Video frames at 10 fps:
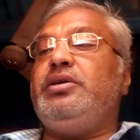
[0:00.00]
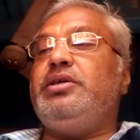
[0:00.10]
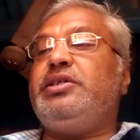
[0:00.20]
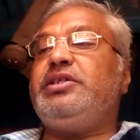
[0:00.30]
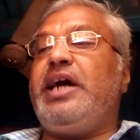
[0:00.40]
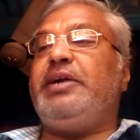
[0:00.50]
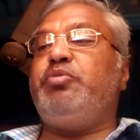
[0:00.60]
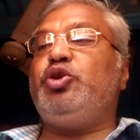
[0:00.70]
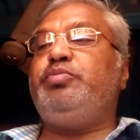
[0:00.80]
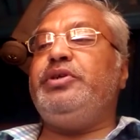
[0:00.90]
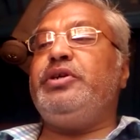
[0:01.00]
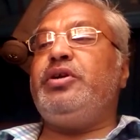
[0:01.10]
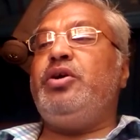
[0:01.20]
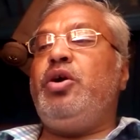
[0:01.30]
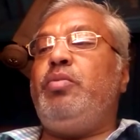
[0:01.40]
Earth's
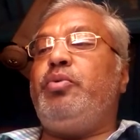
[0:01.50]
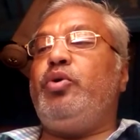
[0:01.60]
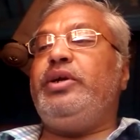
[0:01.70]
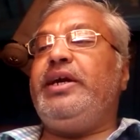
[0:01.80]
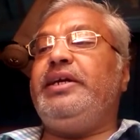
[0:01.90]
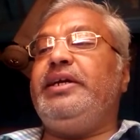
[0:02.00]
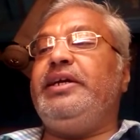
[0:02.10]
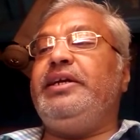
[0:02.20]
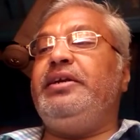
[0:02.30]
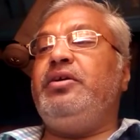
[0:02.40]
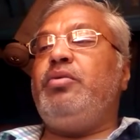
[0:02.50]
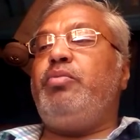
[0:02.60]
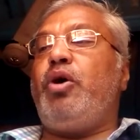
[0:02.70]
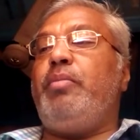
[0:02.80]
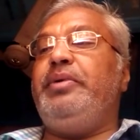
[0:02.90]
atmosphere protects it
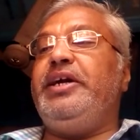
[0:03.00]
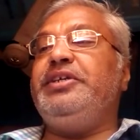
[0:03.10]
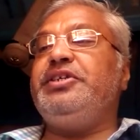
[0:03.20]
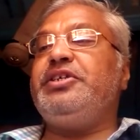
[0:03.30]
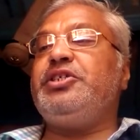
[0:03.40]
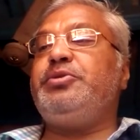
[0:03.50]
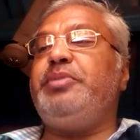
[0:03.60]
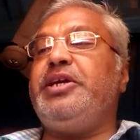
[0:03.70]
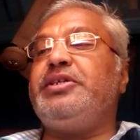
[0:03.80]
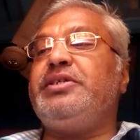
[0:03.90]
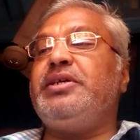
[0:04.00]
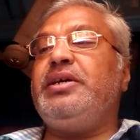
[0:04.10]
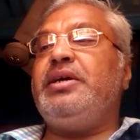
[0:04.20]
from dangerous space